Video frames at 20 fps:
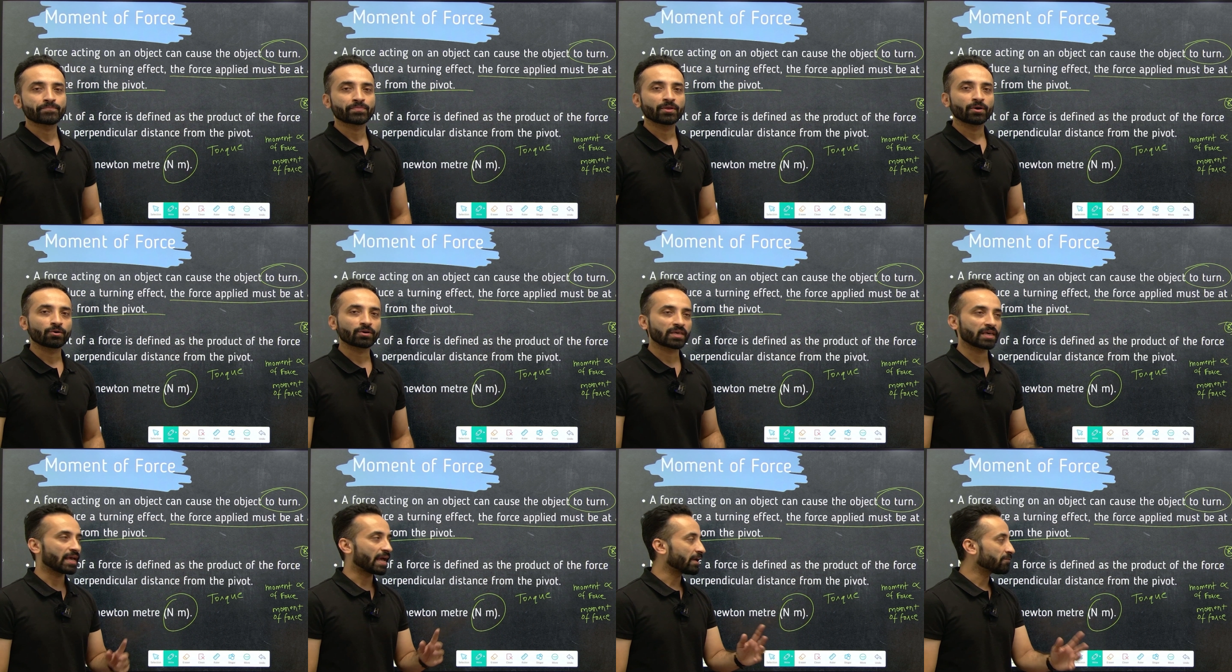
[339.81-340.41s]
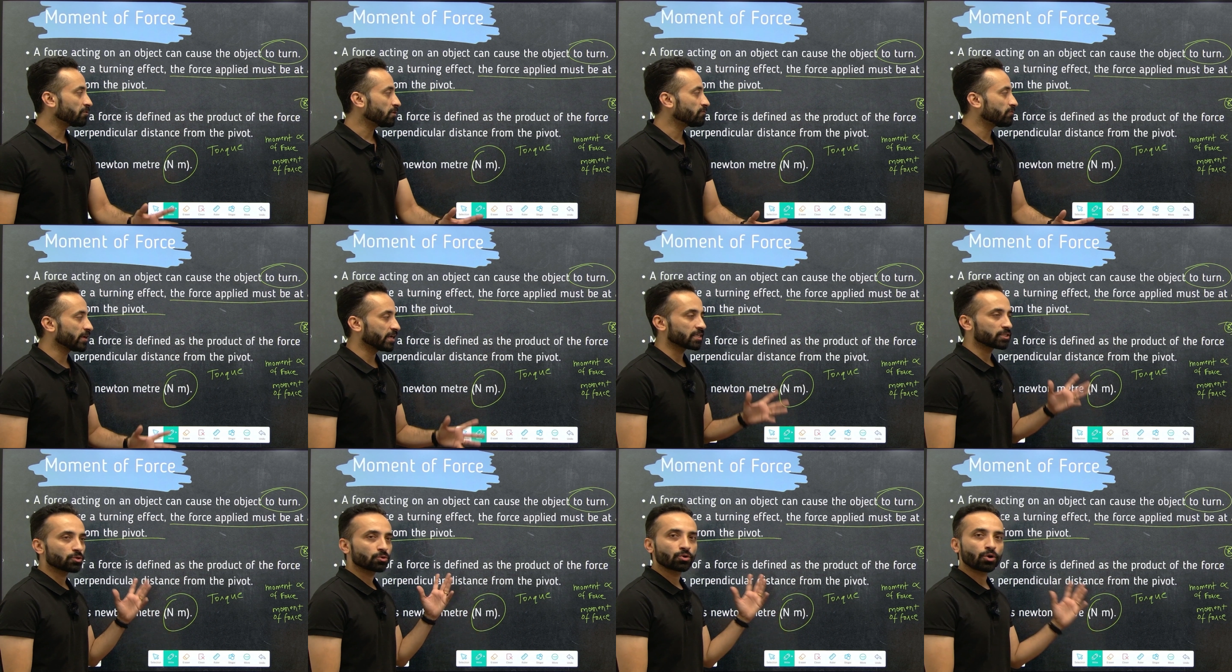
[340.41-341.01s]
Okay, I will
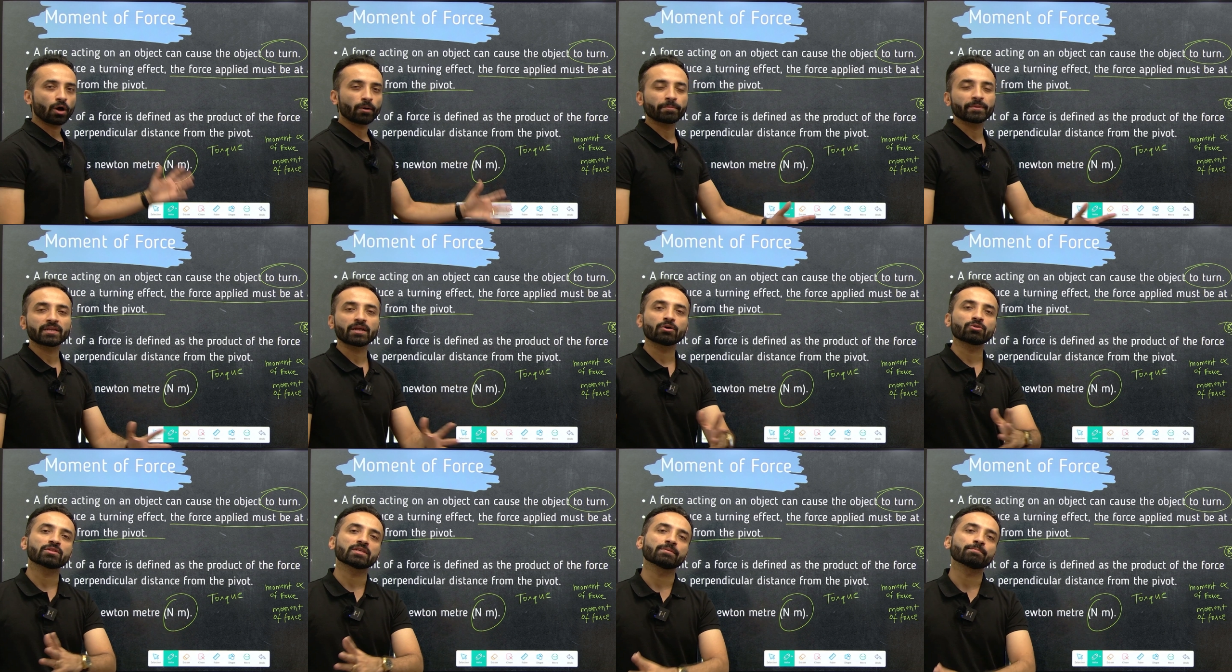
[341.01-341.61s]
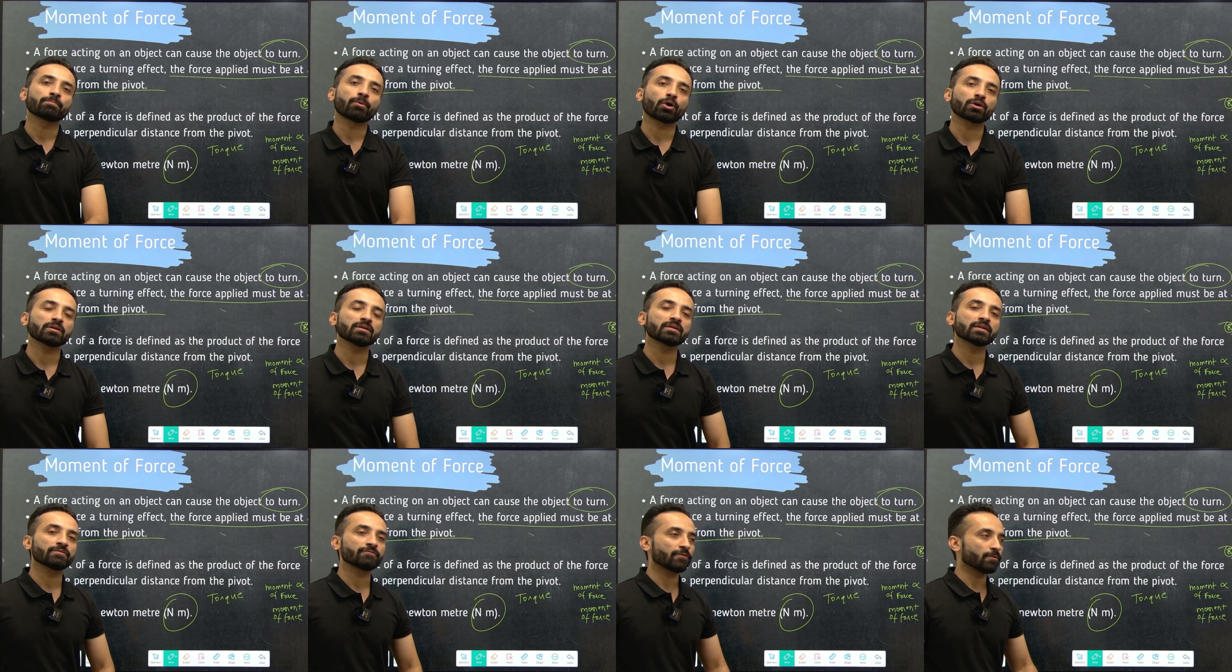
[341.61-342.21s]
wait, you copy down the important
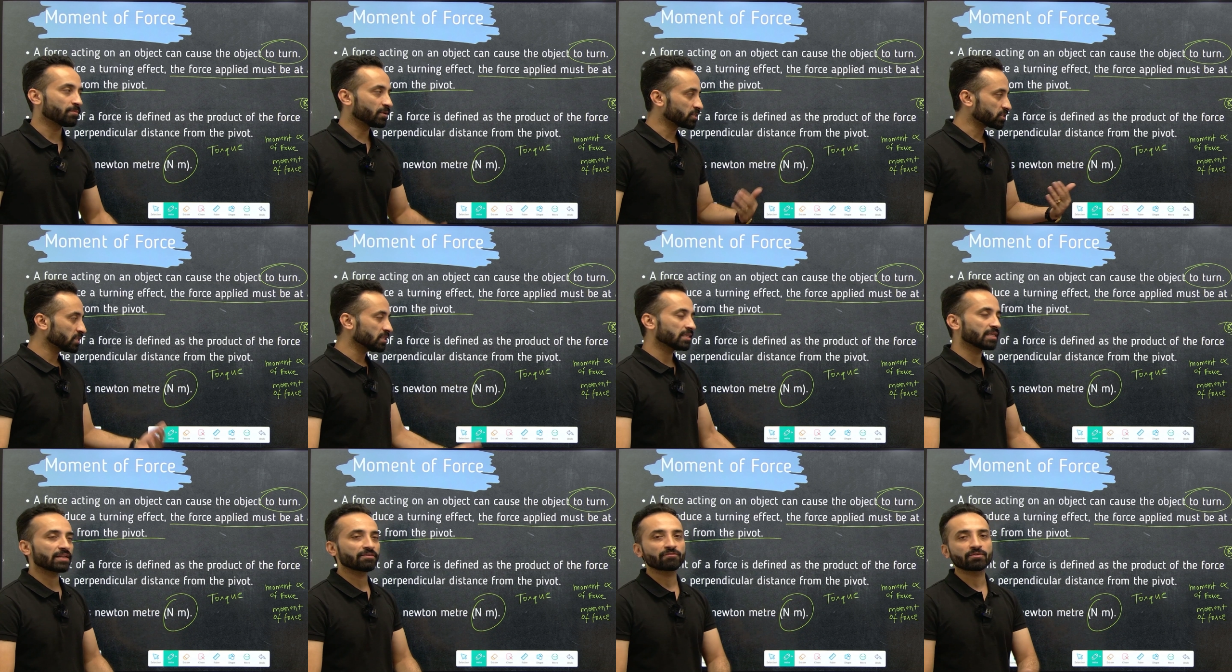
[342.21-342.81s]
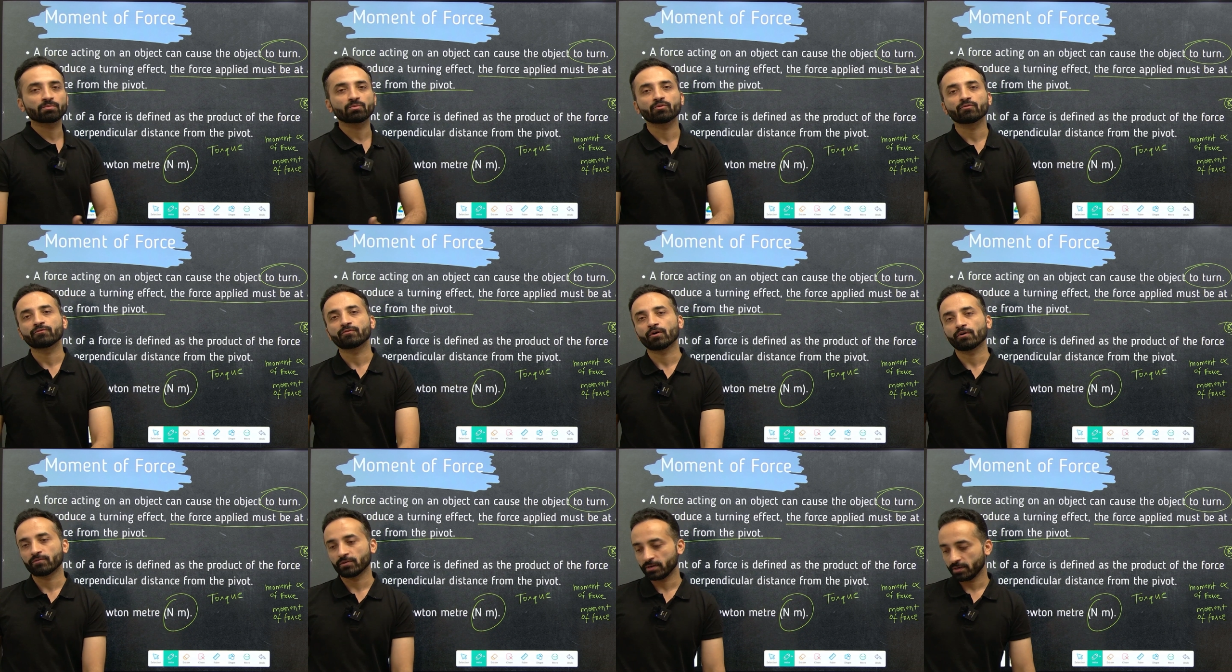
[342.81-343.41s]
information, then we move
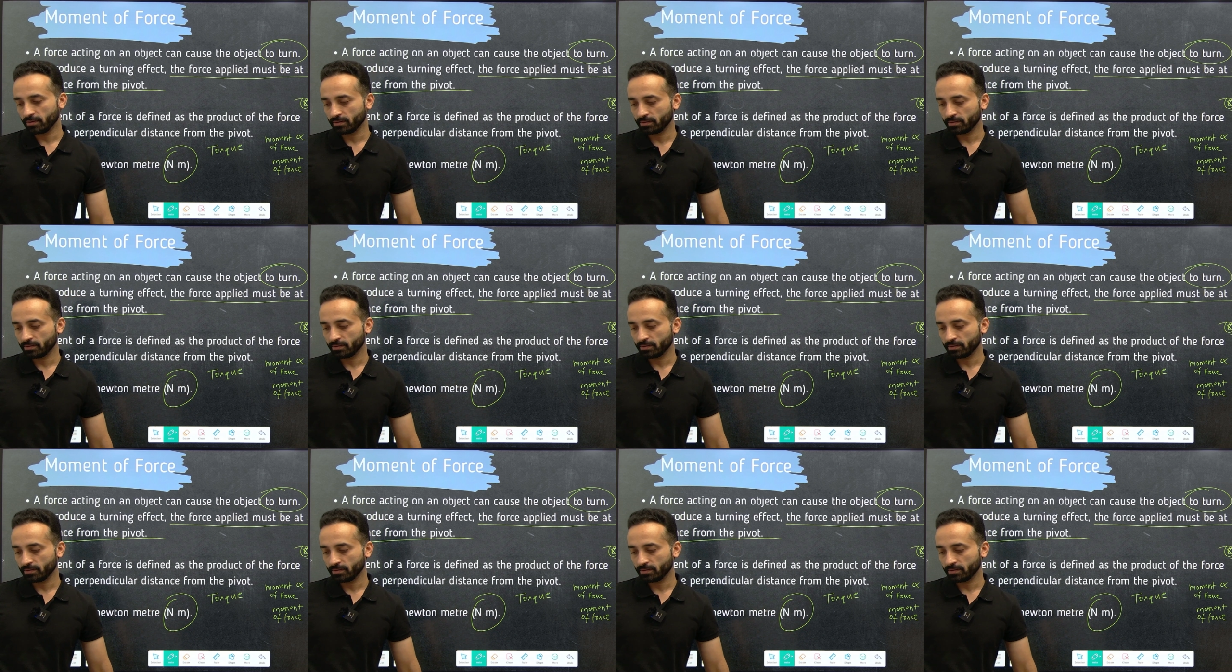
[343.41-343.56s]
forward.